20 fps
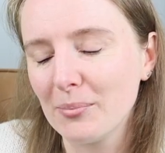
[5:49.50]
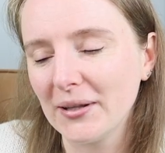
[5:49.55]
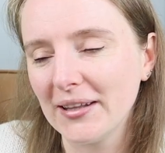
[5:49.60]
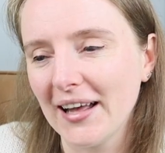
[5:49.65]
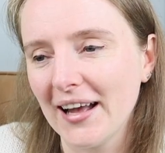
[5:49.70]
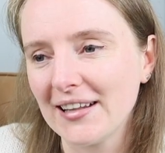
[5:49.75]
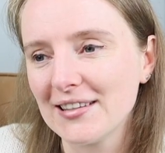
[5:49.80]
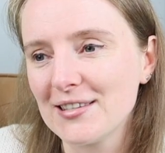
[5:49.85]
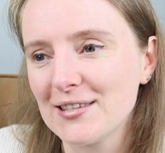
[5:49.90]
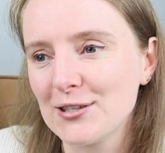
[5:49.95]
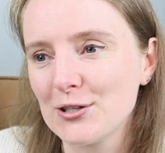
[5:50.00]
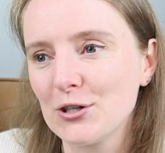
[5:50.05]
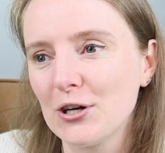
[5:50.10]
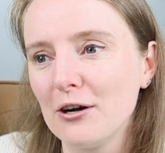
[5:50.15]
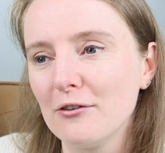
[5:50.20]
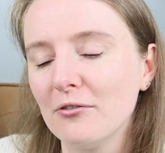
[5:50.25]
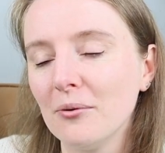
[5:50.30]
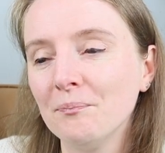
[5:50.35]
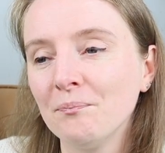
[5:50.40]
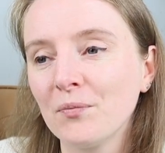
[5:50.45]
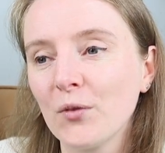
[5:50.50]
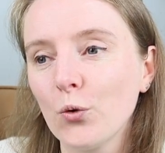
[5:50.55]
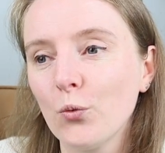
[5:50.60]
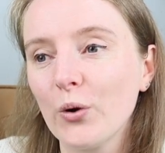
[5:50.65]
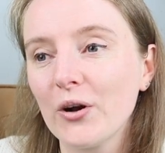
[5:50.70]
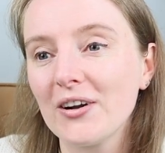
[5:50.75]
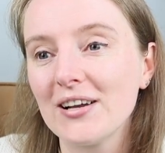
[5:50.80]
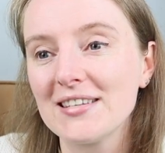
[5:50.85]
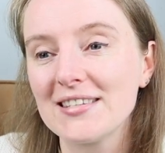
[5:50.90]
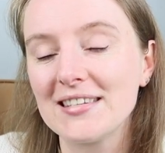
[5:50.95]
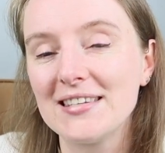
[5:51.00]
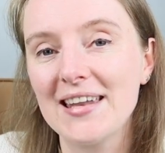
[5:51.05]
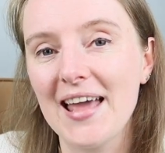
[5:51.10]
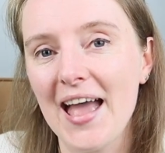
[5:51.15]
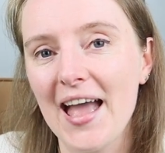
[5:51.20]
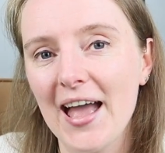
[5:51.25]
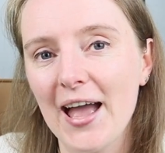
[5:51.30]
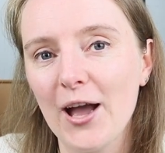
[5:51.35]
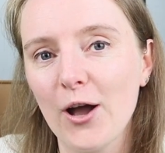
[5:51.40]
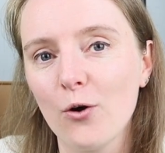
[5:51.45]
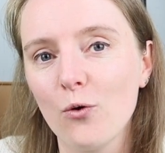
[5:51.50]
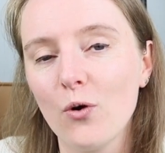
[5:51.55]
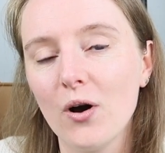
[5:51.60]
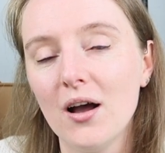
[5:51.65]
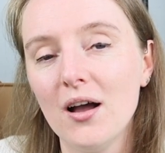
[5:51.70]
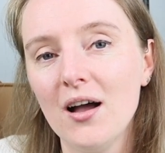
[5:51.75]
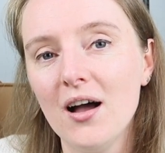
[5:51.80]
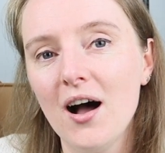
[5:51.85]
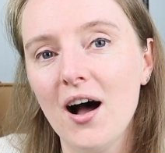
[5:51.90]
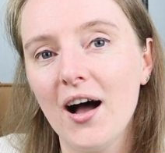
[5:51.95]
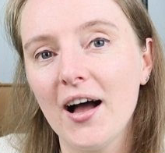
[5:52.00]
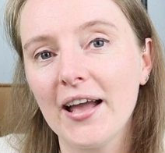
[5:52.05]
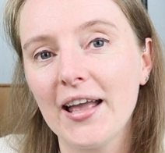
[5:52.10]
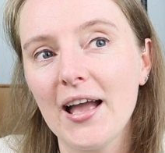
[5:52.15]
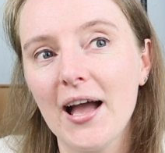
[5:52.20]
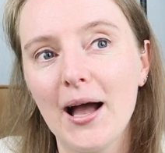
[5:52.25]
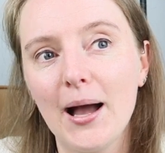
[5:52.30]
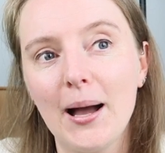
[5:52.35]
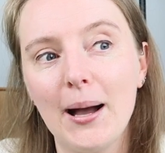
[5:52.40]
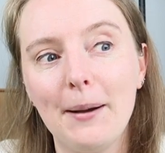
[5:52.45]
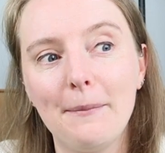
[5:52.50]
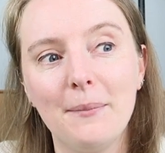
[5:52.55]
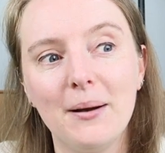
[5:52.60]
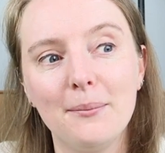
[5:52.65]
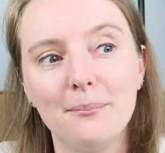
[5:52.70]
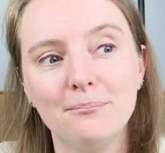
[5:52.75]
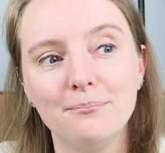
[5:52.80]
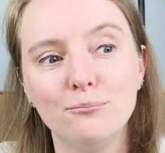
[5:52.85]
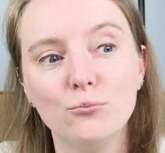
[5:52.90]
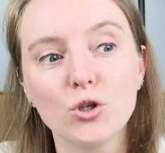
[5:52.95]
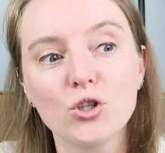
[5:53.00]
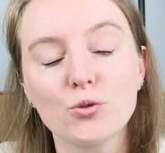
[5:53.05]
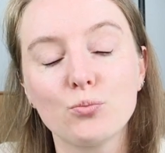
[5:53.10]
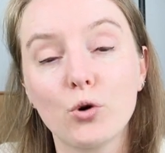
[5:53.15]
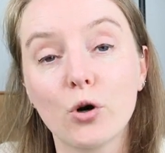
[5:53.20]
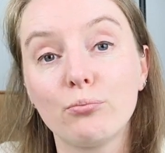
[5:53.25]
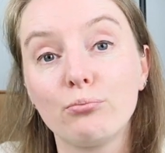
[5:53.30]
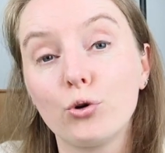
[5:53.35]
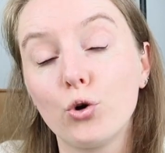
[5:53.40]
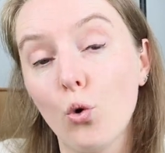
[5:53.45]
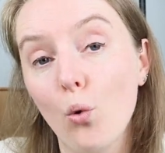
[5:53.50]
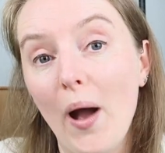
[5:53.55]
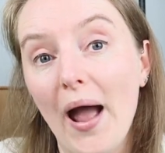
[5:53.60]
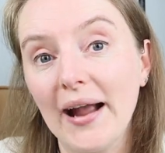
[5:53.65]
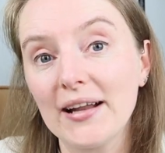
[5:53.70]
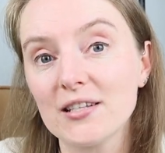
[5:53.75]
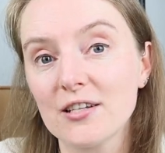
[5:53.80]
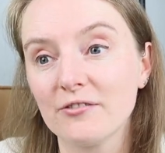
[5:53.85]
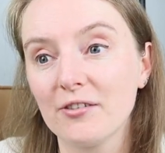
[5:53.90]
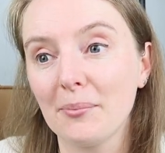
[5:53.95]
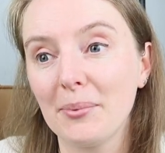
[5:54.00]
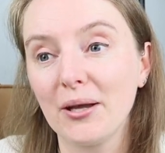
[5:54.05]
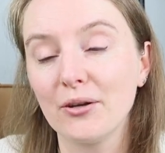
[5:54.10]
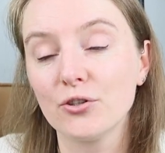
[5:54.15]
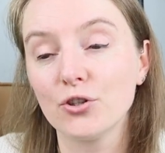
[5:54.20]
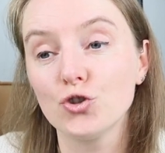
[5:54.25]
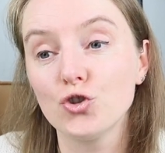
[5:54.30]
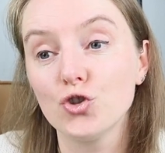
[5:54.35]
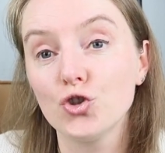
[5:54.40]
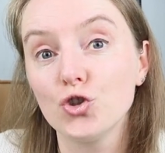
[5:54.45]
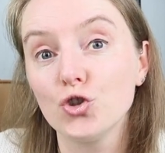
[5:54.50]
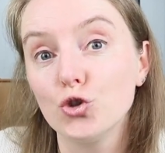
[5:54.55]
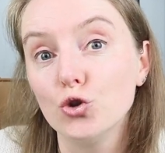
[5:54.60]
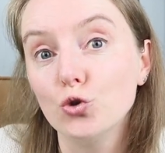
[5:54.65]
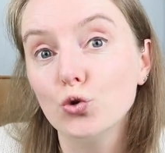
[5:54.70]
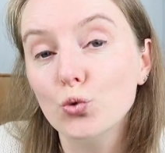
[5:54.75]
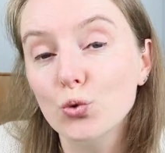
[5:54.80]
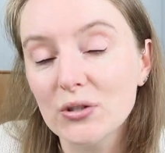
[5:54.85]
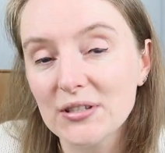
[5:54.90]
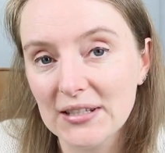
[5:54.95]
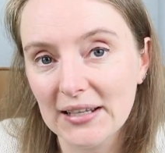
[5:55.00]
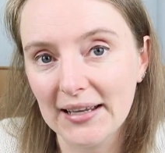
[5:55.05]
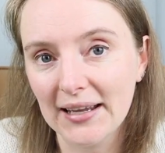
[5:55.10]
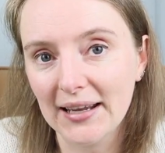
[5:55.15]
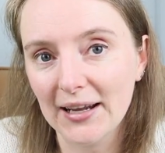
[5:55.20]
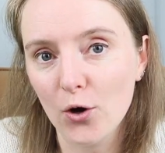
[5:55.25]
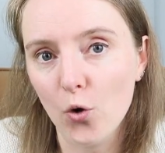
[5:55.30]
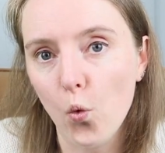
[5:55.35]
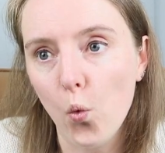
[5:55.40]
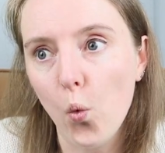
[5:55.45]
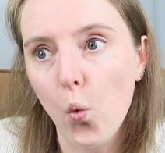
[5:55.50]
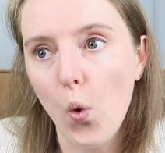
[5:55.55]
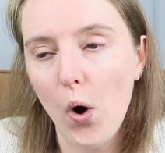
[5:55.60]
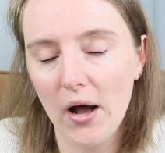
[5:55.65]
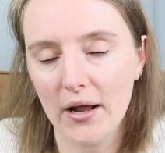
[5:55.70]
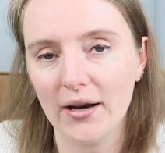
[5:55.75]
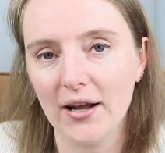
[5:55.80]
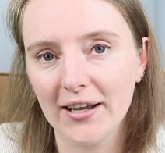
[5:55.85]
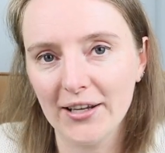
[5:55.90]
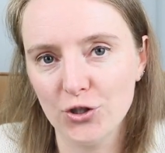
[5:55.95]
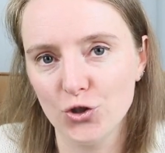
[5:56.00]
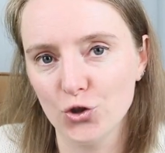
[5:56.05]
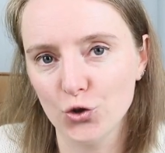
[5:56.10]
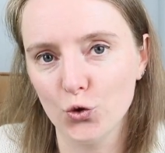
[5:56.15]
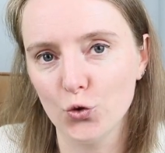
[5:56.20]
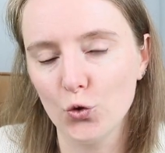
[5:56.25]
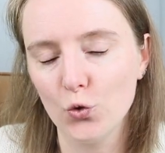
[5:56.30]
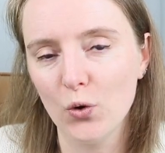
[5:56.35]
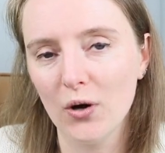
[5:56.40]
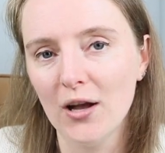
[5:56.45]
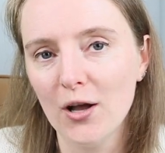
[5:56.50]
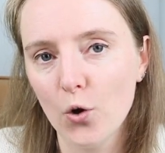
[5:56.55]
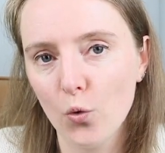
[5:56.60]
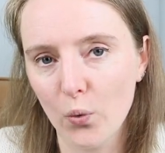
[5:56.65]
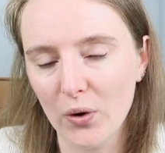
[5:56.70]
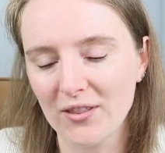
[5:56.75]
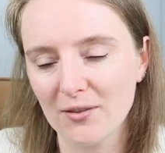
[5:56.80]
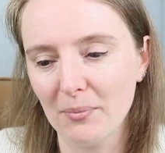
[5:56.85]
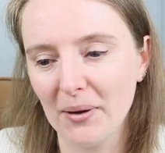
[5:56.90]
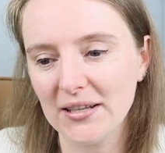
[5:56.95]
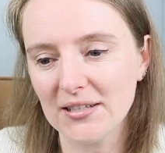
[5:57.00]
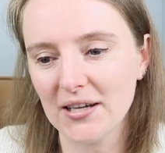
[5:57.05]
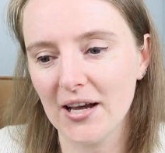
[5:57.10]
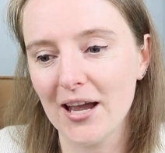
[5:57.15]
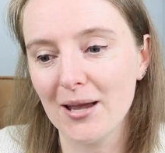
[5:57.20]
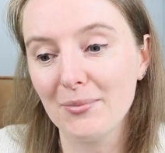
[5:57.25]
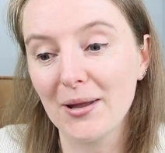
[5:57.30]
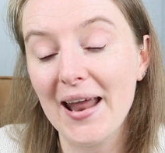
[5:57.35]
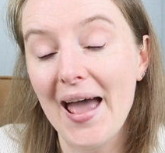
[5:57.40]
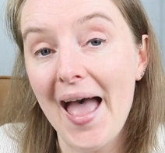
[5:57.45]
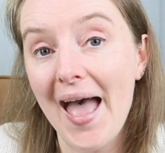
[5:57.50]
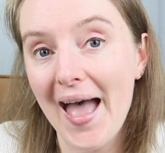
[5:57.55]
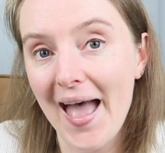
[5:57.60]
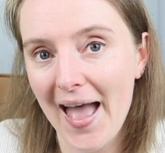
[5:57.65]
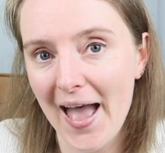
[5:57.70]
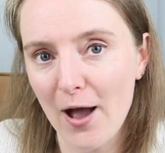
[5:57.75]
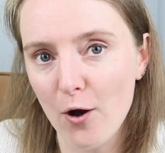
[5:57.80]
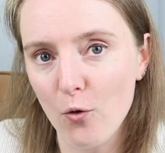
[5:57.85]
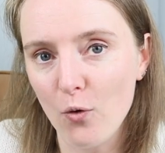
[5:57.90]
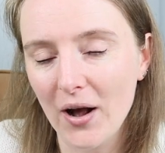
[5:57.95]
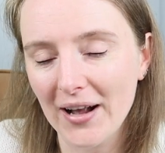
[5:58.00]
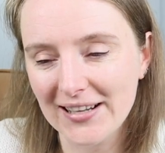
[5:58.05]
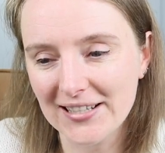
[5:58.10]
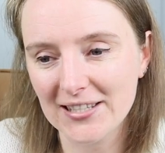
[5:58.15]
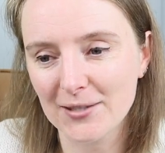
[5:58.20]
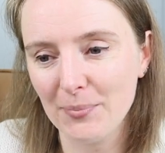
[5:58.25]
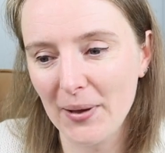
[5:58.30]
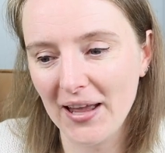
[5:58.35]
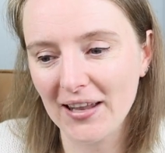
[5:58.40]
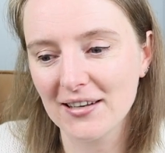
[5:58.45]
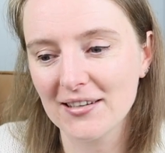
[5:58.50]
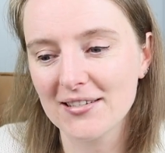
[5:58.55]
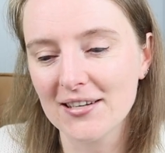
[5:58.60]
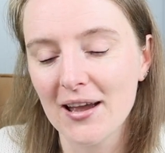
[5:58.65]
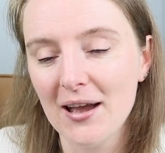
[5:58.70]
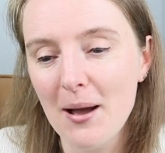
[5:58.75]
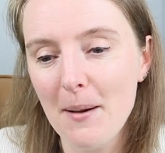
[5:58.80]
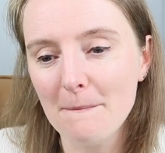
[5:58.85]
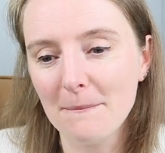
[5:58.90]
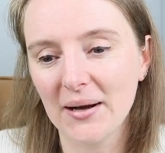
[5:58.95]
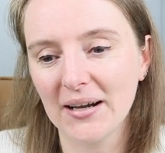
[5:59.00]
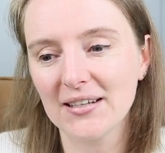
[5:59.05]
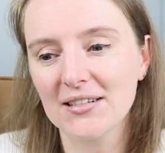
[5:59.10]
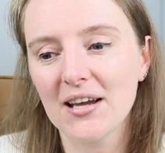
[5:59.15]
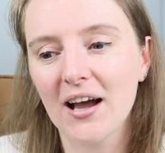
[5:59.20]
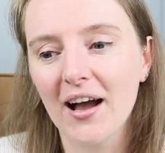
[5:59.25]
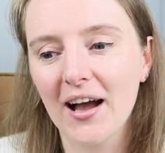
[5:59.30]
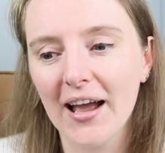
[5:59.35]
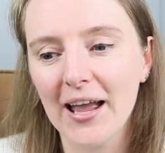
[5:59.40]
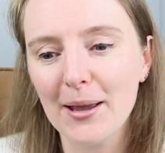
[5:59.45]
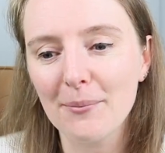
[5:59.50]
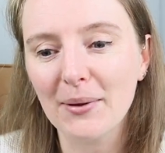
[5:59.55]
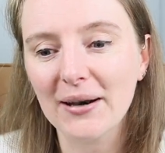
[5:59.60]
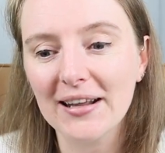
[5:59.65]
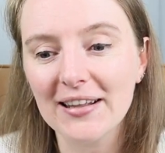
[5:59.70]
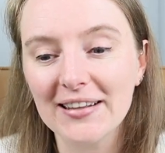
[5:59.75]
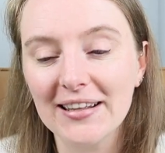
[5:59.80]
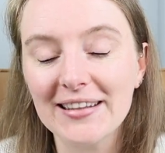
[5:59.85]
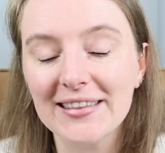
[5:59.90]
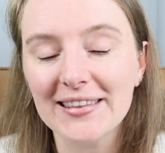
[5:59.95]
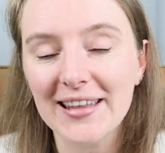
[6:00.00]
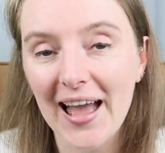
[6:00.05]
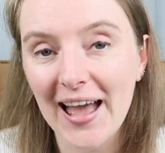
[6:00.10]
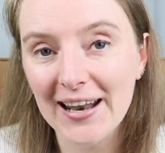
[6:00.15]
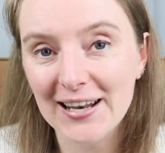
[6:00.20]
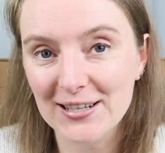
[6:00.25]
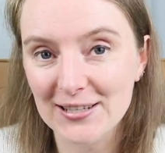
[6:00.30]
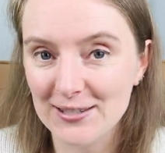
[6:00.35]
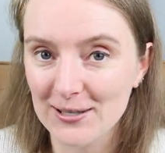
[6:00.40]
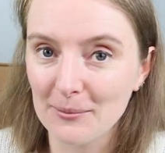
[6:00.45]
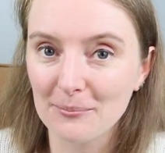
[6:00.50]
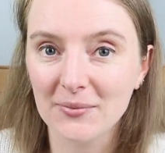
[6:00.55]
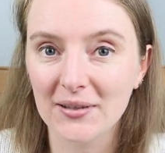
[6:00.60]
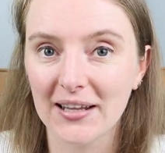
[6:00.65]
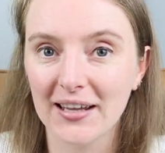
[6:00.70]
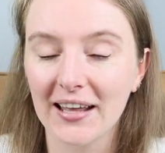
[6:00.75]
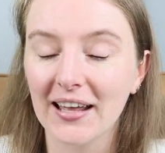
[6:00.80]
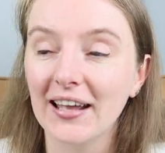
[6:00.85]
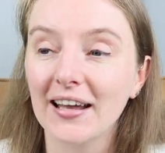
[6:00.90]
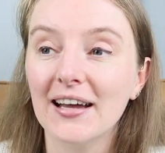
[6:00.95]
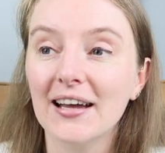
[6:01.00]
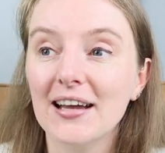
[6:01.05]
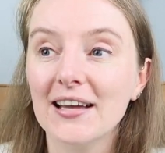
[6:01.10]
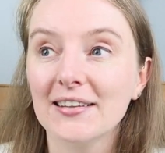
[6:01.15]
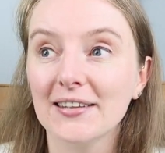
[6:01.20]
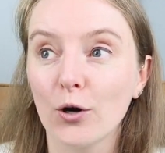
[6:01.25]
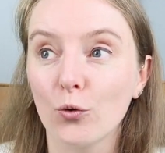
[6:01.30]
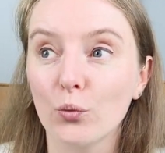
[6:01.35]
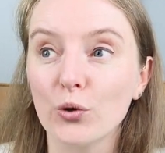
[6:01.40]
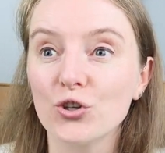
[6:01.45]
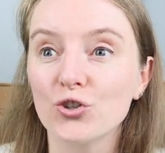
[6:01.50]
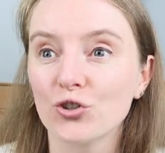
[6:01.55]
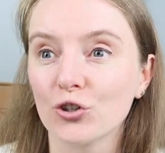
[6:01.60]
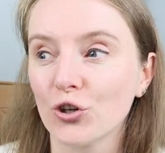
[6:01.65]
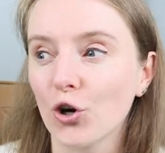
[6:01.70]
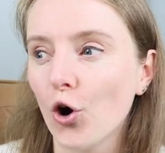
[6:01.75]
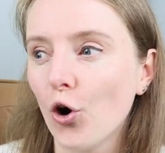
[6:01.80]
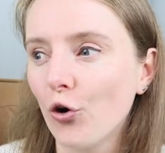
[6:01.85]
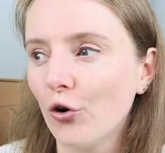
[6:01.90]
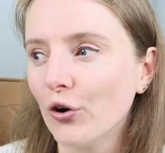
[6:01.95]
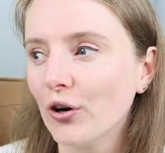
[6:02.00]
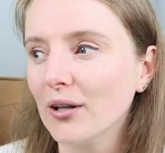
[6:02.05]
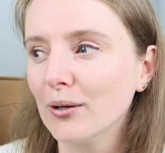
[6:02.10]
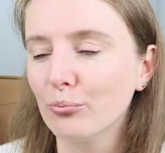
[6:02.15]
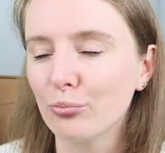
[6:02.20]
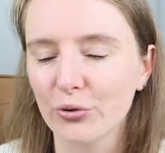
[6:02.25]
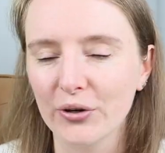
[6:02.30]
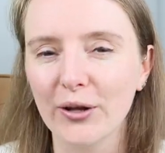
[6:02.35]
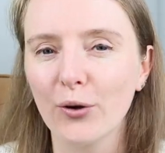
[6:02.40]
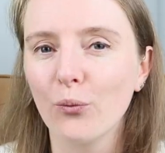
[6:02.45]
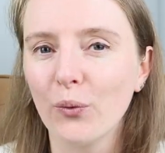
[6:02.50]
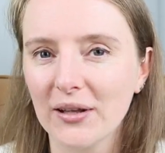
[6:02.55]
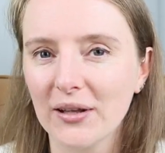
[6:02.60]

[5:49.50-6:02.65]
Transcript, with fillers: by that stuff. Whereas now I am much more proactive about choosing what I do with my time and how I spend my time. And I think that is something that we should all bring